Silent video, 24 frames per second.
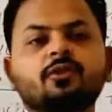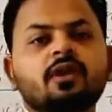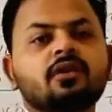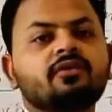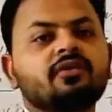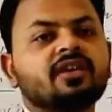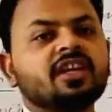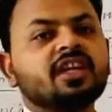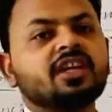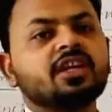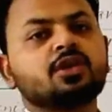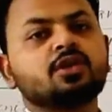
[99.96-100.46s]
all,
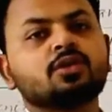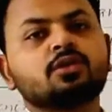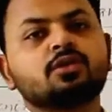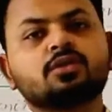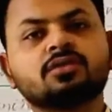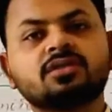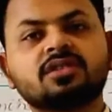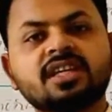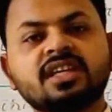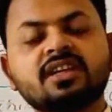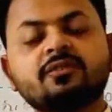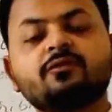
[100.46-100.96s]
we need
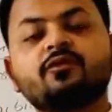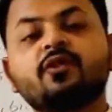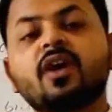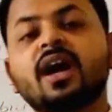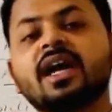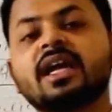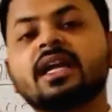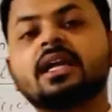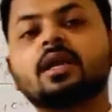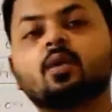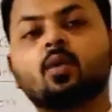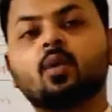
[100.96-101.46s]
to
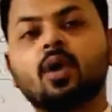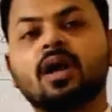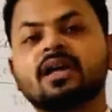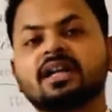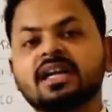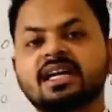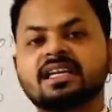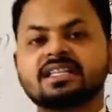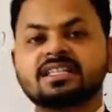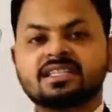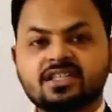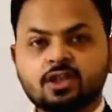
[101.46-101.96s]
define
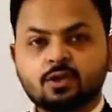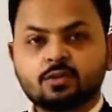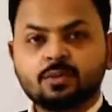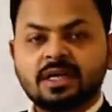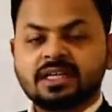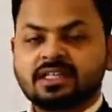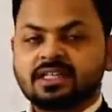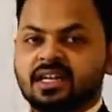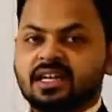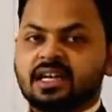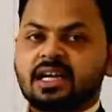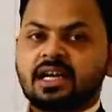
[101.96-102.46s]
what is
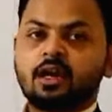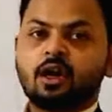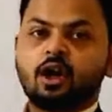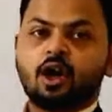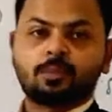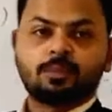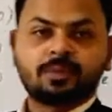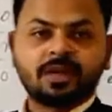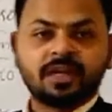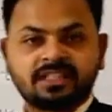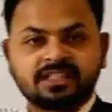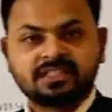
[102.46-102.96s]
geometrical
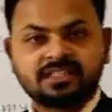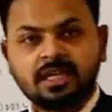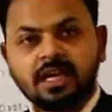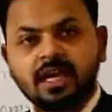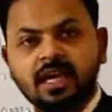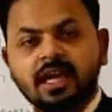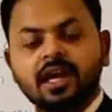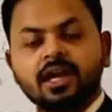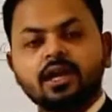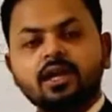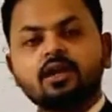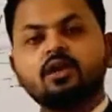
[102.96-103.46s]
optics.
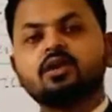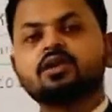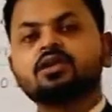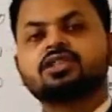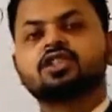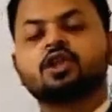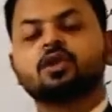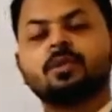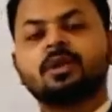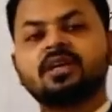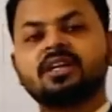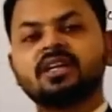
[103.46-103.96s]

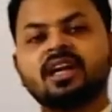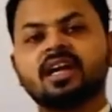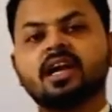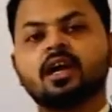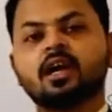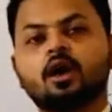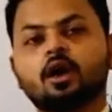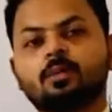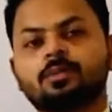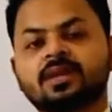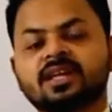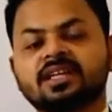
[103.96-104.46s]

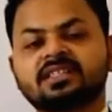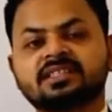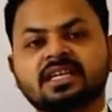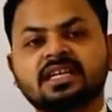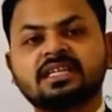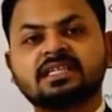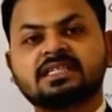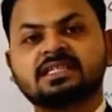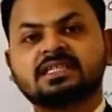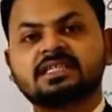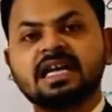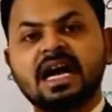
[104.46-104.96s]
Geometrical optics
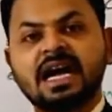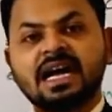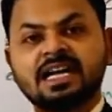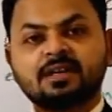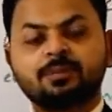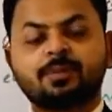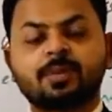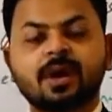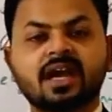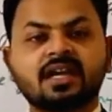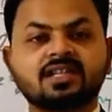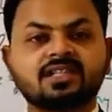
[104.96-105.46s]
is
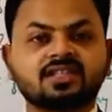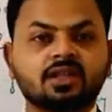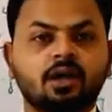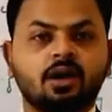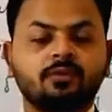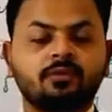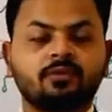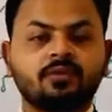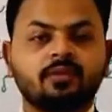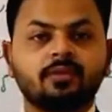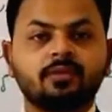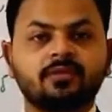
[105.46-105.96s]
that branch
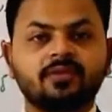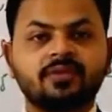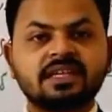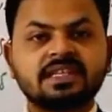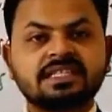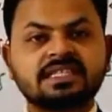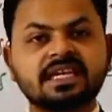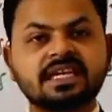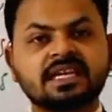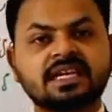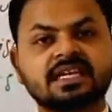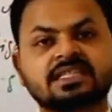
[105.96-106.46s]
of
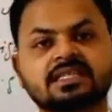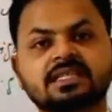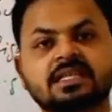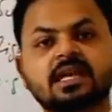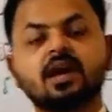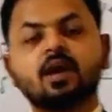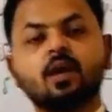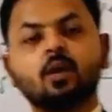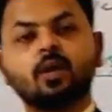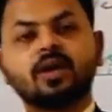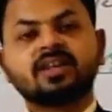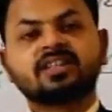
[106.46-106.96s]
physics
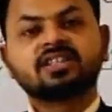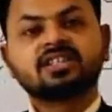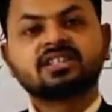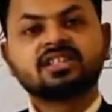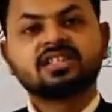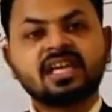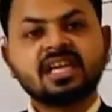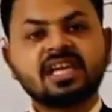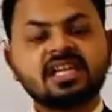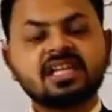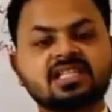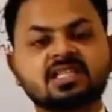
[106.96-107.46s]
which
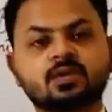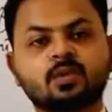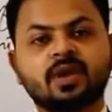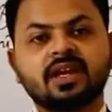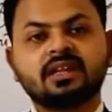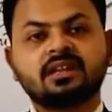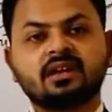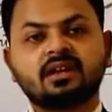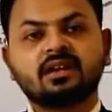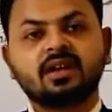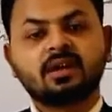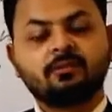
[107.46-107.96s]
deals
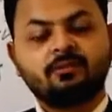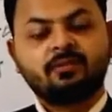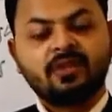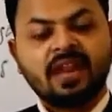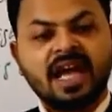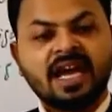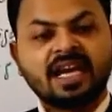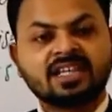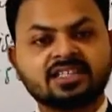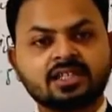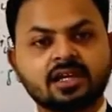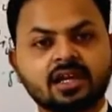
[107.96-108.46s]
with
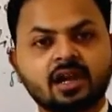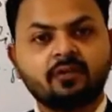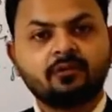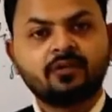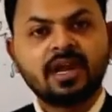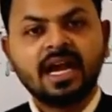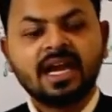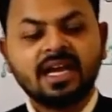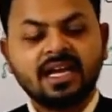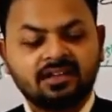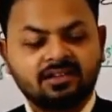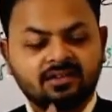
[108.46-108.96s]
reflection of
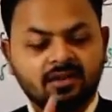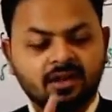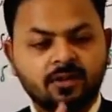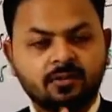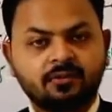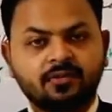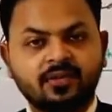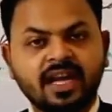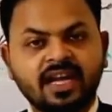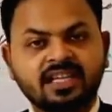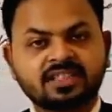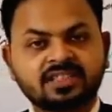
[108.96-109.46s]
light,
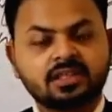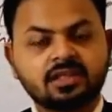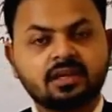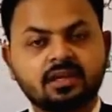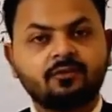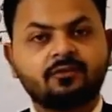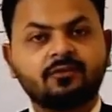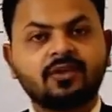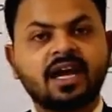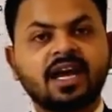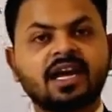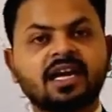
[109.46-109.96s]
refraction
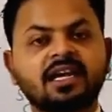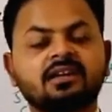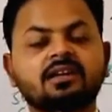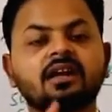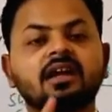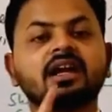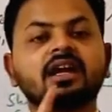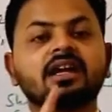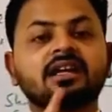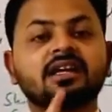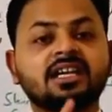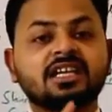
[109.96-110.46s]
of
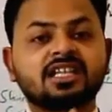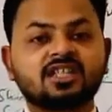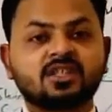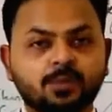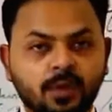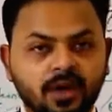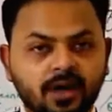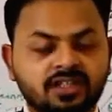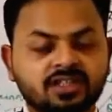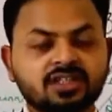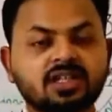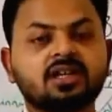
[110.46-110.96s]
light,
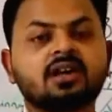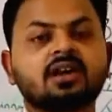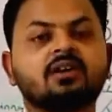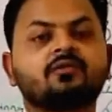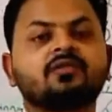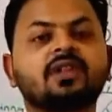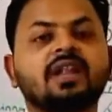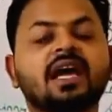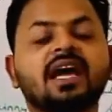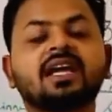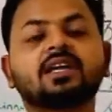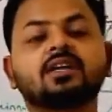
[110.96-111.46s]
dispersion
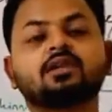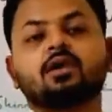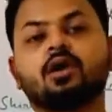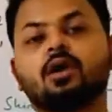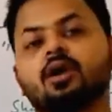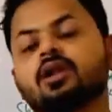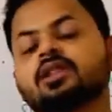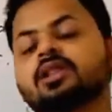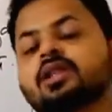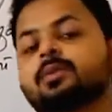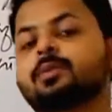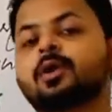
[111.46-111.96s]
of light,
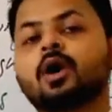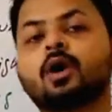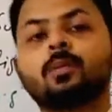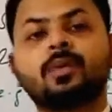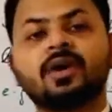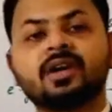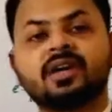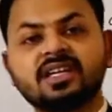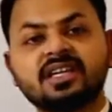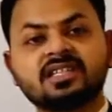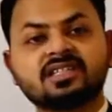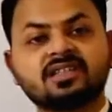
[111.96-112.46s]
all the
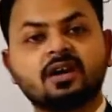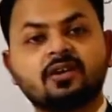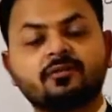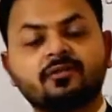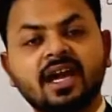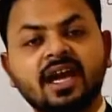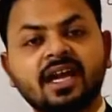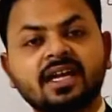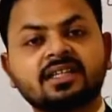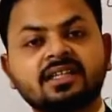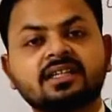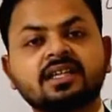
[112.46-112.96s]
properties of
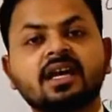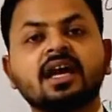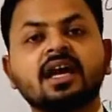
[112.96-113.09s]
light